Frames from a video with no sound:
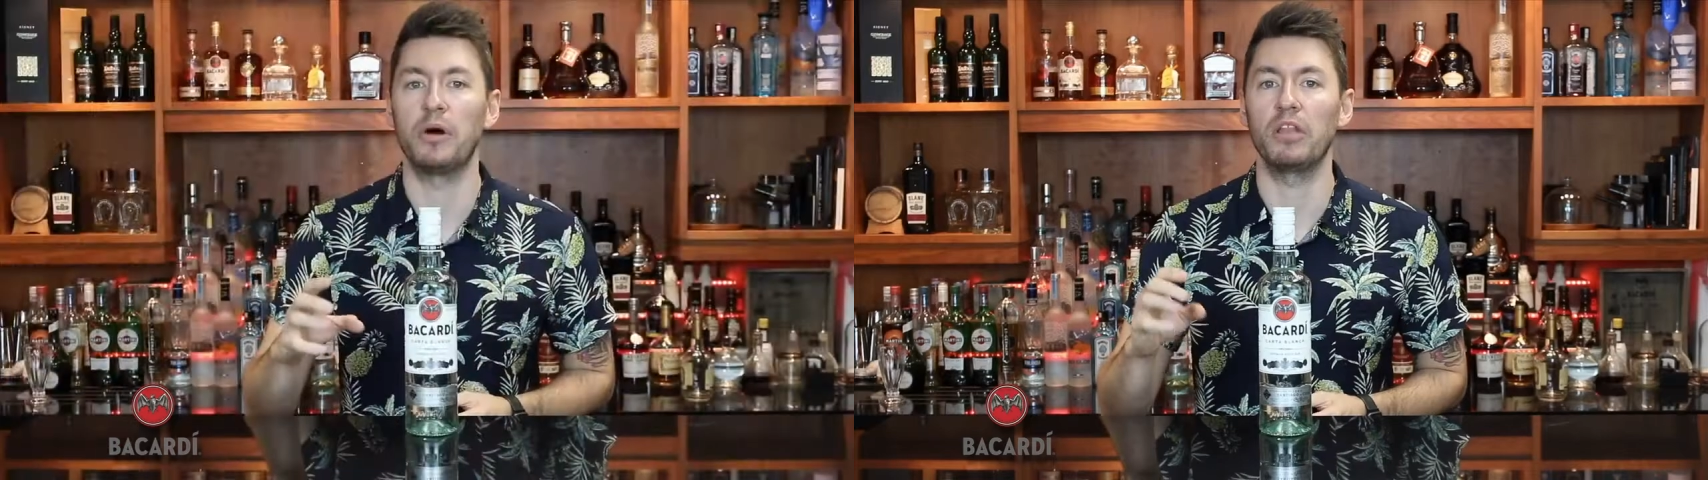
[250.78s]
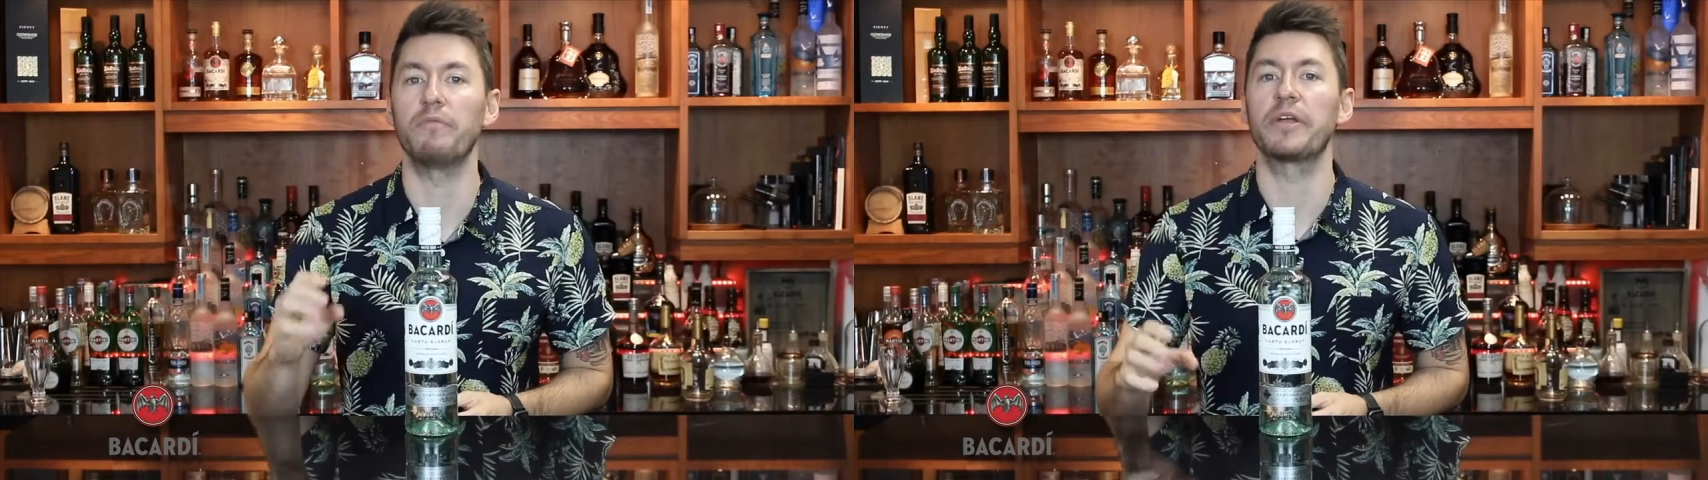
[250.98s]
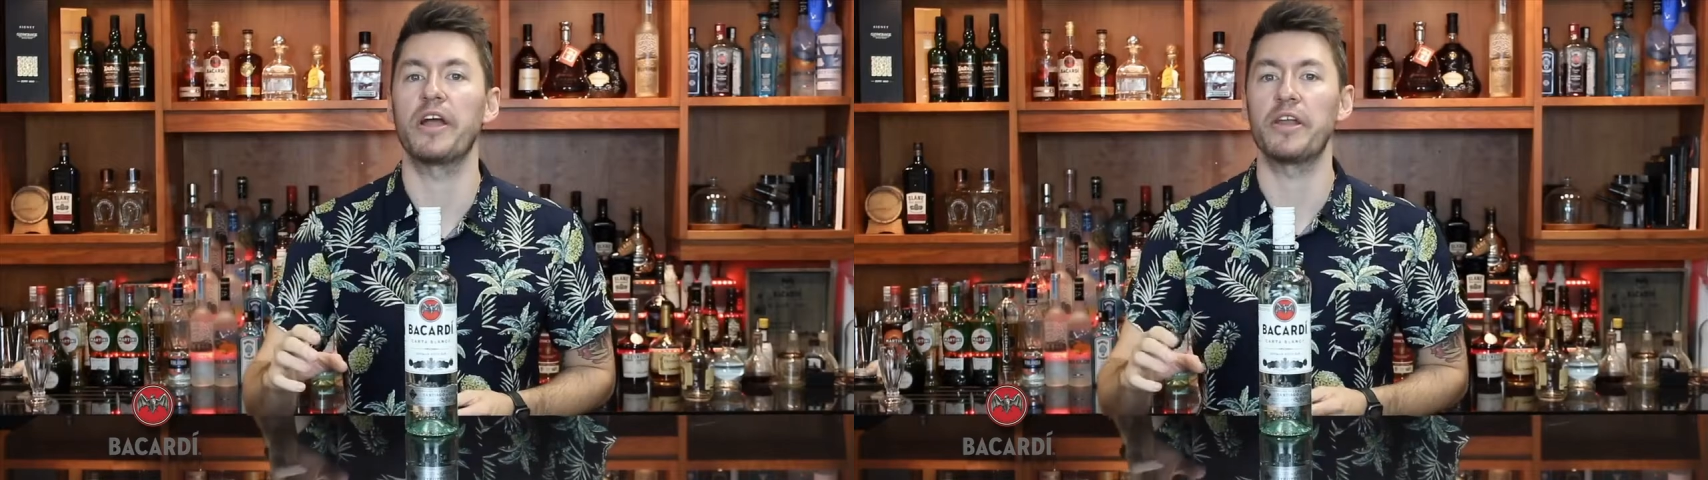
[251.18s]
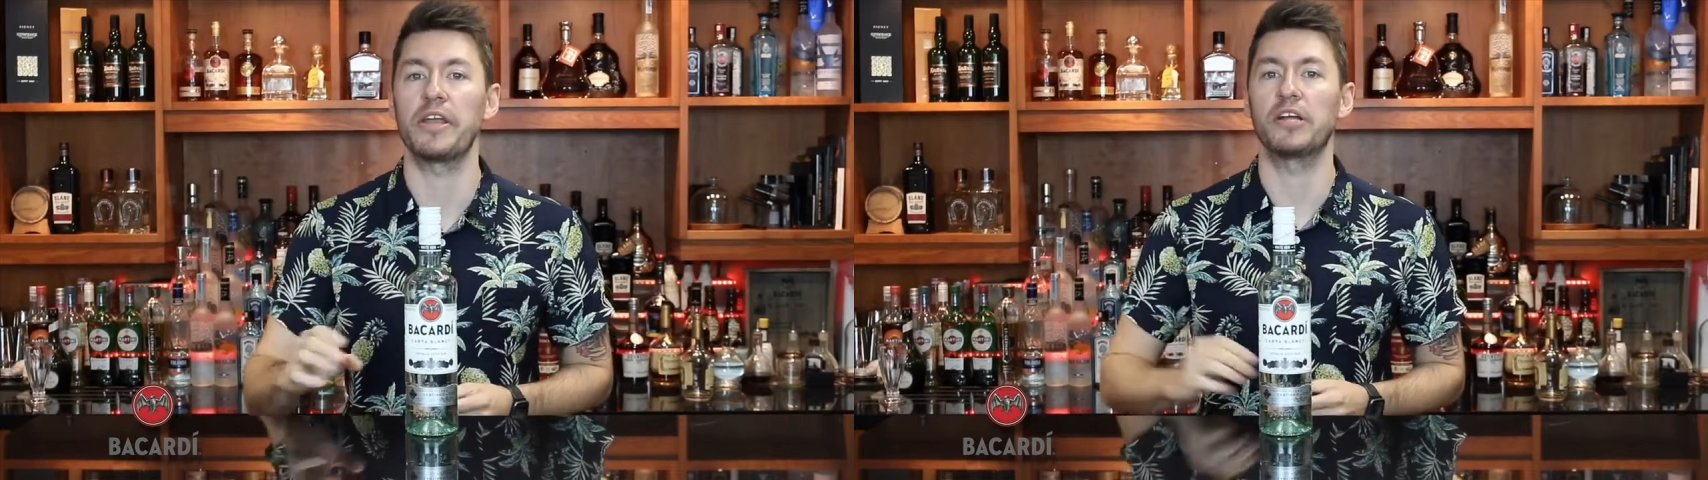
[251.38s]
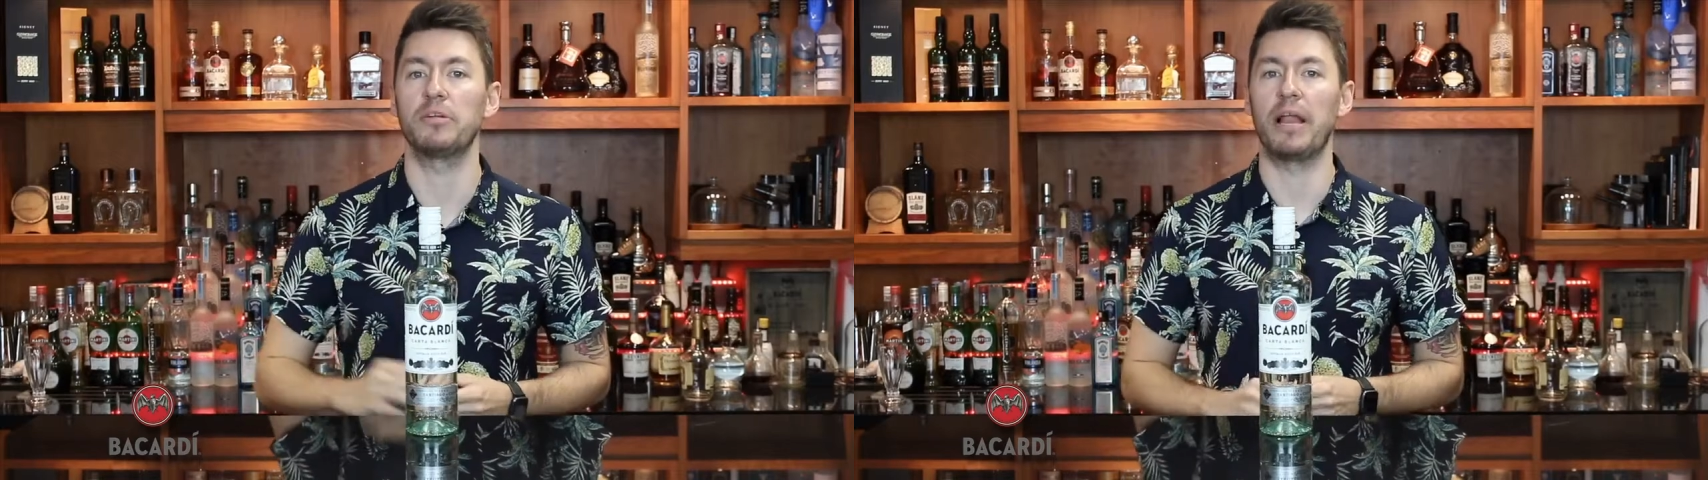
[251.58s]
bottle of Bacardi
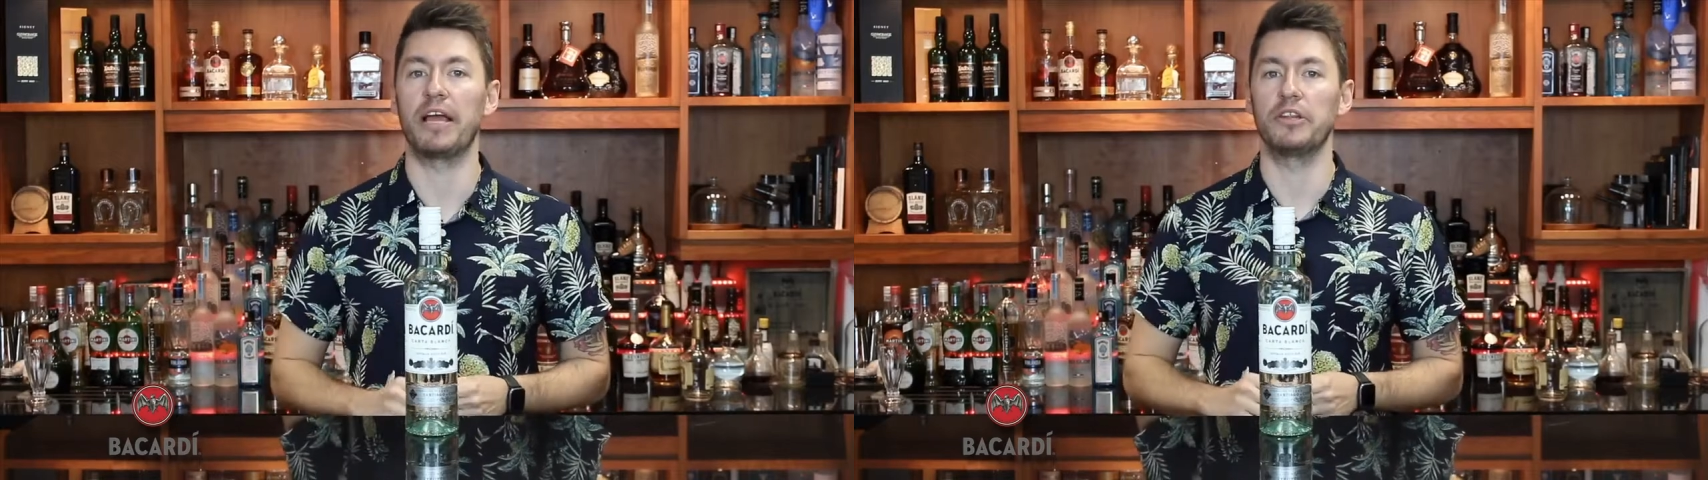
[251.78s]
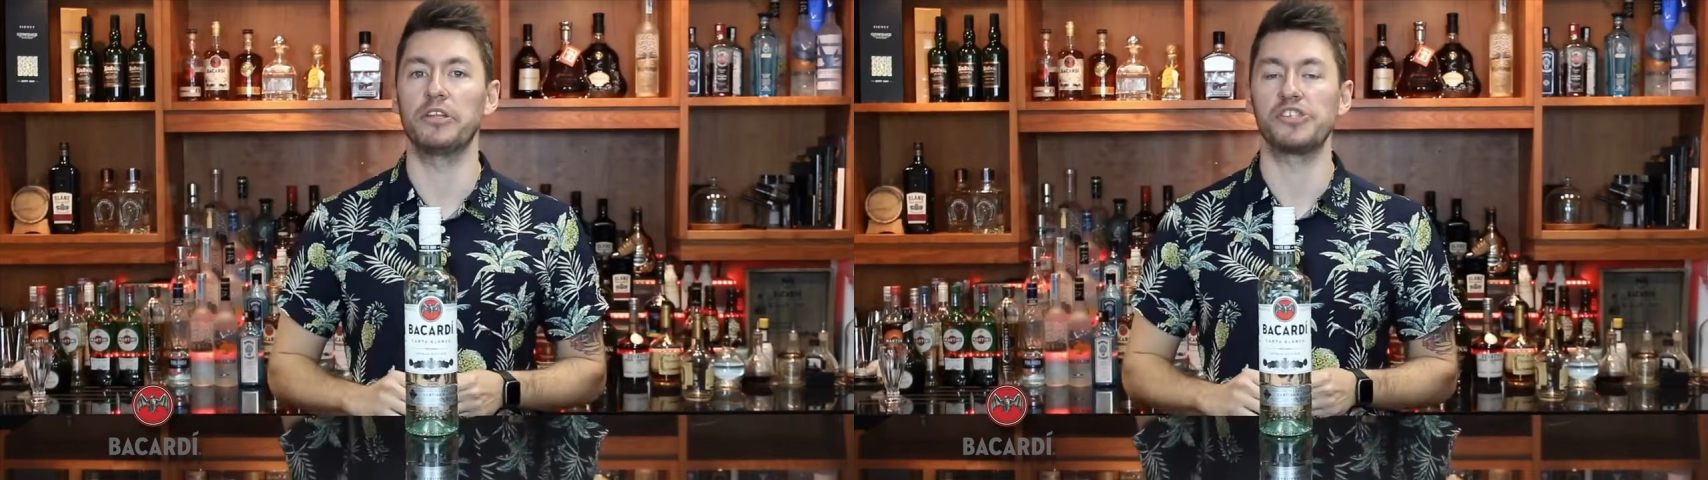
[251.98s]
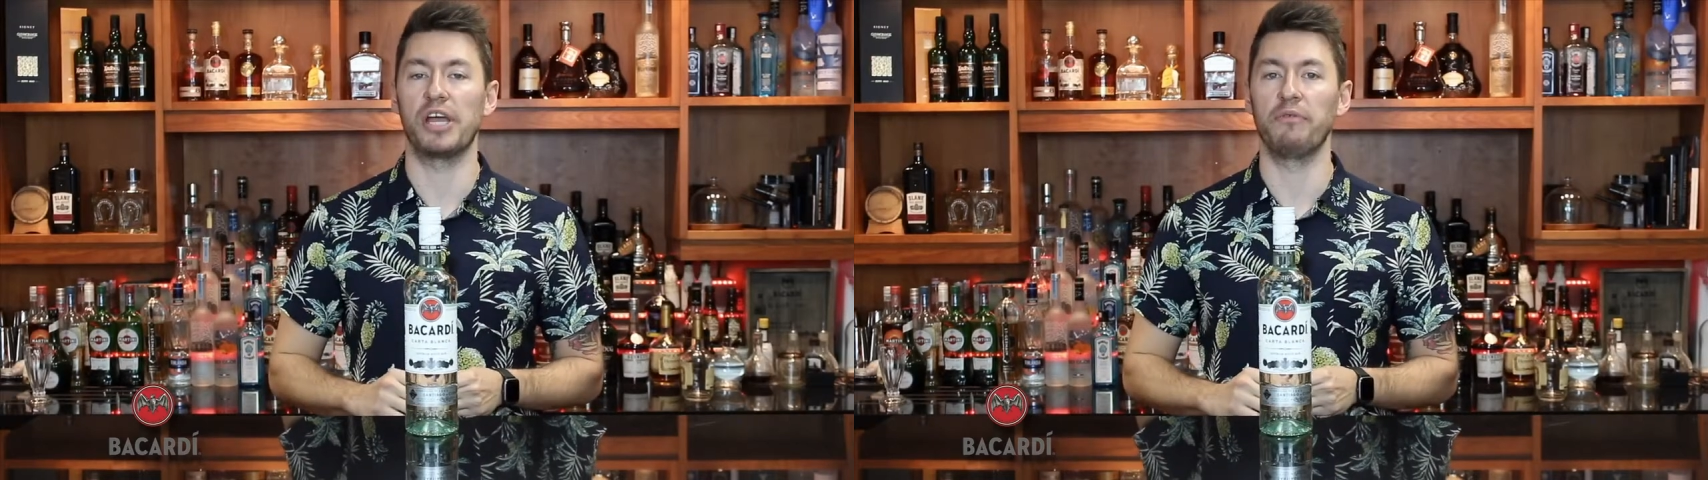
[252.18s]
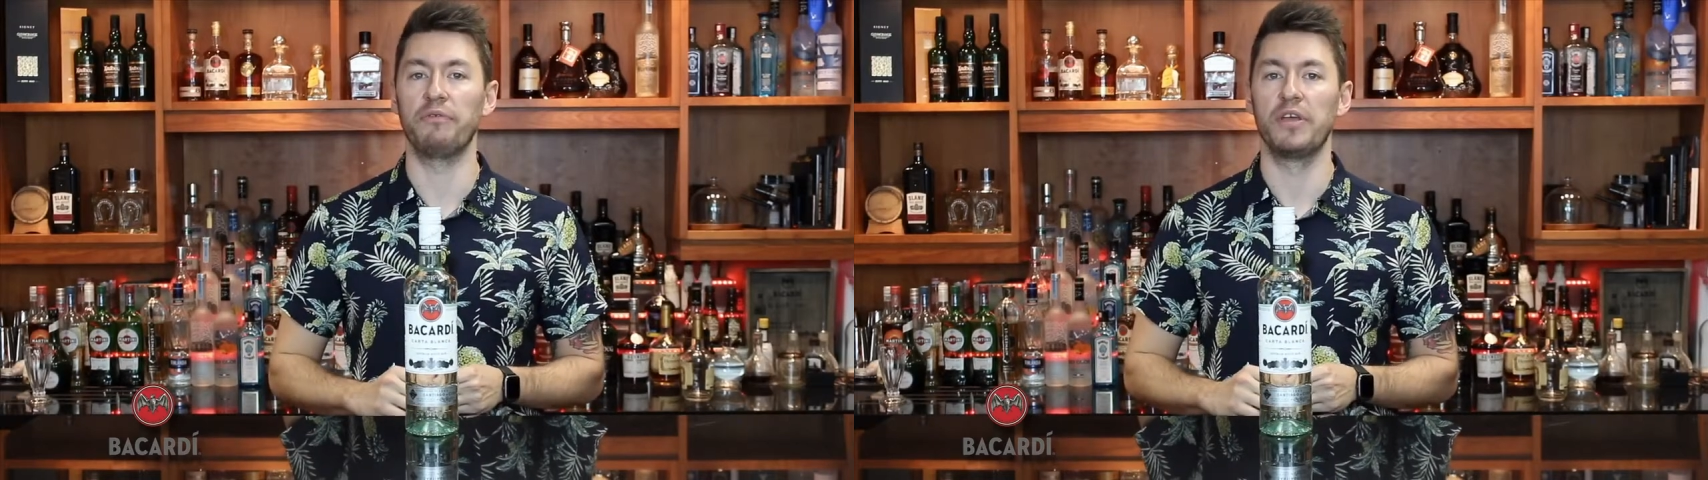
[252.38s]
Carta Blanca on the shelf,